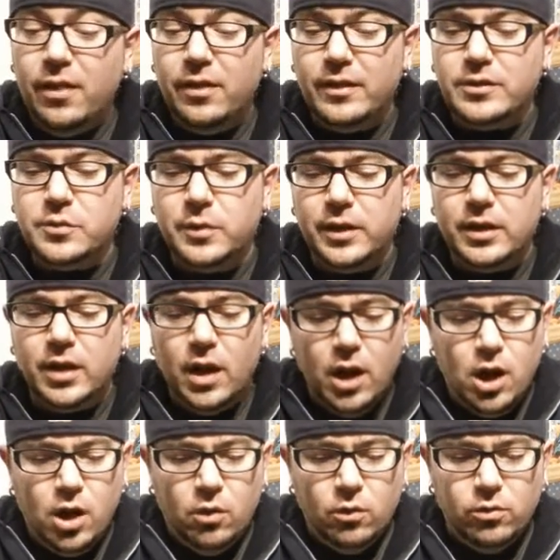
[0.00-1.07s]
This week,
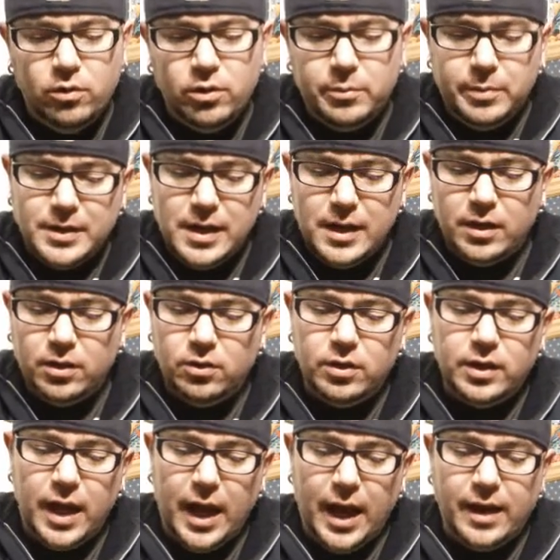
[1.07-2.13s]
we're going to be taking a
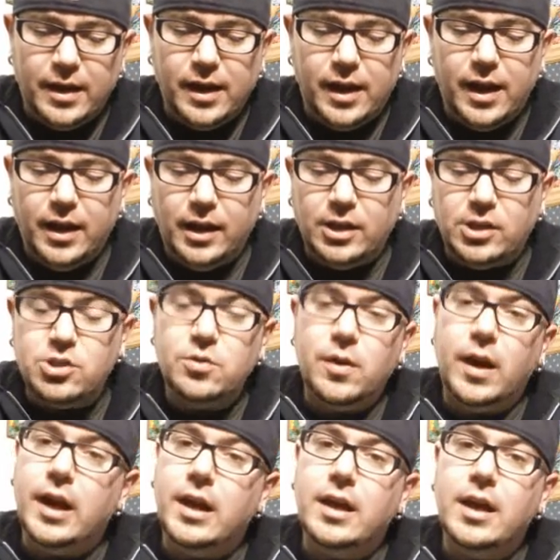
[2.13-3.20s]
look at a
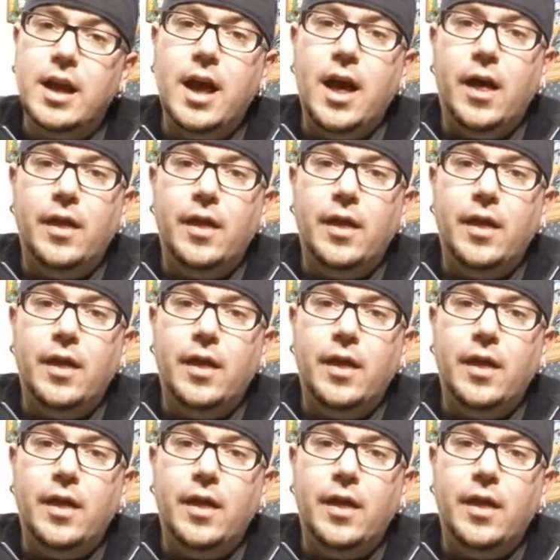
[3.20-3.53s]
trade